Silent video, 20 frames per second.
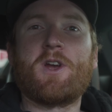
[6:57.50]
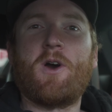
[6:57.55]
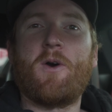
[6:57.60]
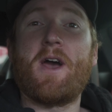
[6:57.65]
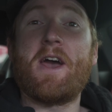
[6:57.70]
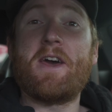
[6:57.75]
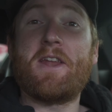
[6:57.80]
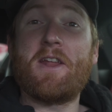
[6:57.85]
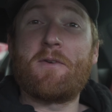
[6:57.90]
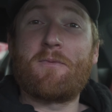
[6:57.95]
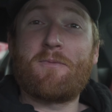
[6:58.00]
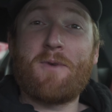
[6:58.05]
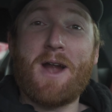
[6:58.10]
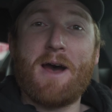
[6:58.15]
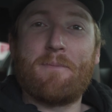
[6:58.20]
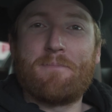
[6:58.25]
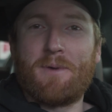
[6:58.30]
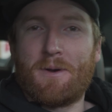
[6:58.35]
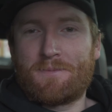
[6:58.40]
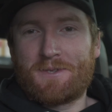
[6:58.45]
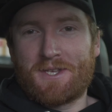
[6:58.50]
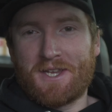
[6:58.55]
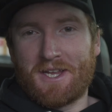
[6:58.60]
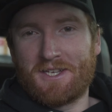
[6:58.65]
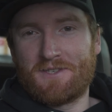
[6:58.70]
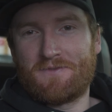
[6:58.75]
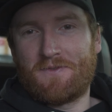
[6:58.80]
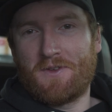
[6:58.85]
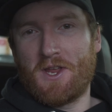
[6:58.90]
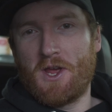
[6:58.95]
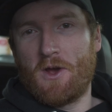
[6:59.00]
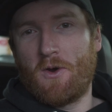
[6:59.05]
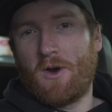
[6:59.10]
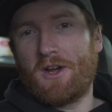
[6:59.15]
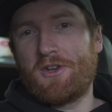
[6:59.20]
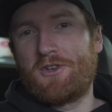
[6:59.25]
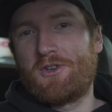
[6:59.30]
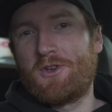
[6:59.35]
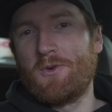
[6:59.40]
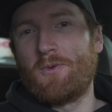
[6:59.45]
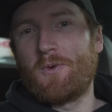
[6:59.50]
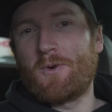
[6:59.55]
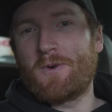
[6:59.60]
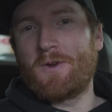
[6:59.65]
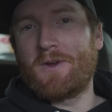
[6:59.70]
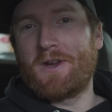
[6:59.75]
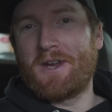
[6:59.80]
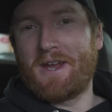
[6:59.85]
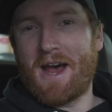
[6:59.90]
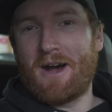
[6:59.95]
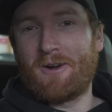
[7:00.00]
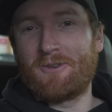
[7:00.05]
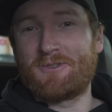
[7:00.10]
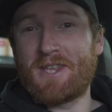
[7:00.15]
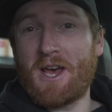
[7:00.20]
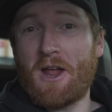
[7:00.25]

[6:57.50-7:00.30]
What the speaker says: go ahead and wrap up today's video, I do want to announce